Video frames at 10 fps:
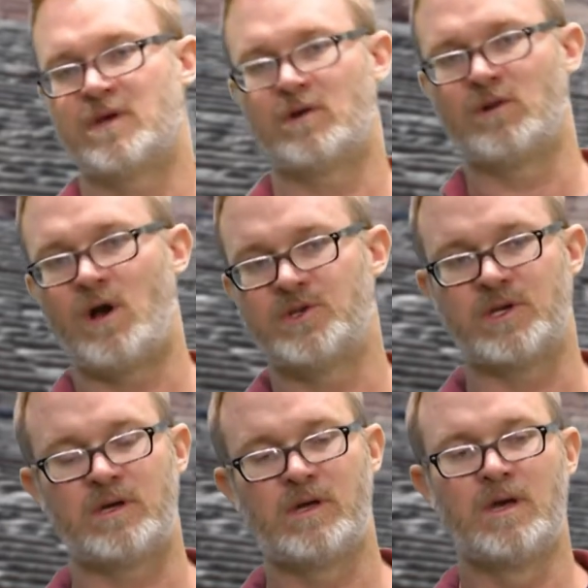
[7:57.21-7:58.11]
our
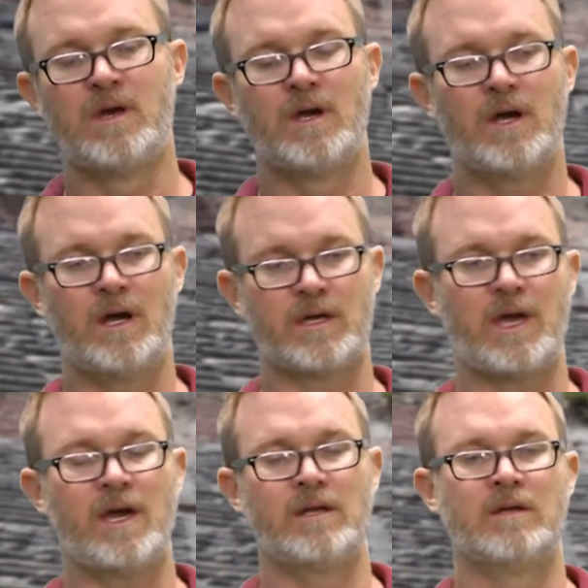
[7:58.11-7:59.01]
logic
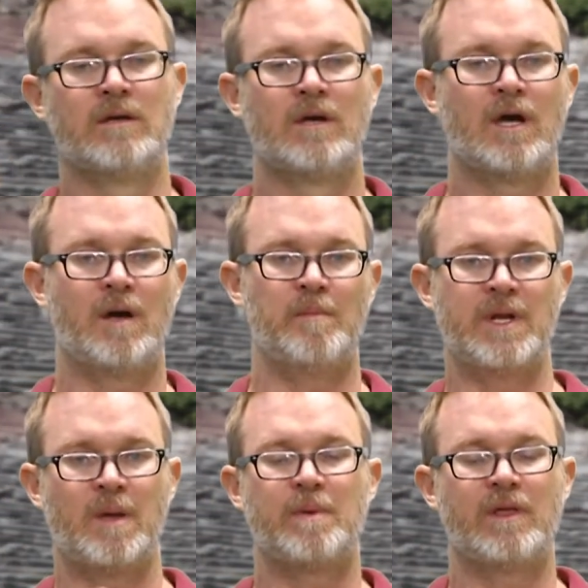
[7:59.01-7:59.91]
can
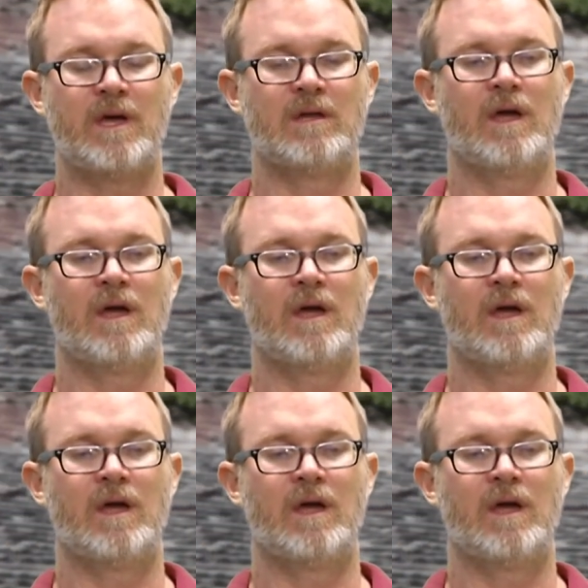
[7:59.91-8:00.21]
manipulate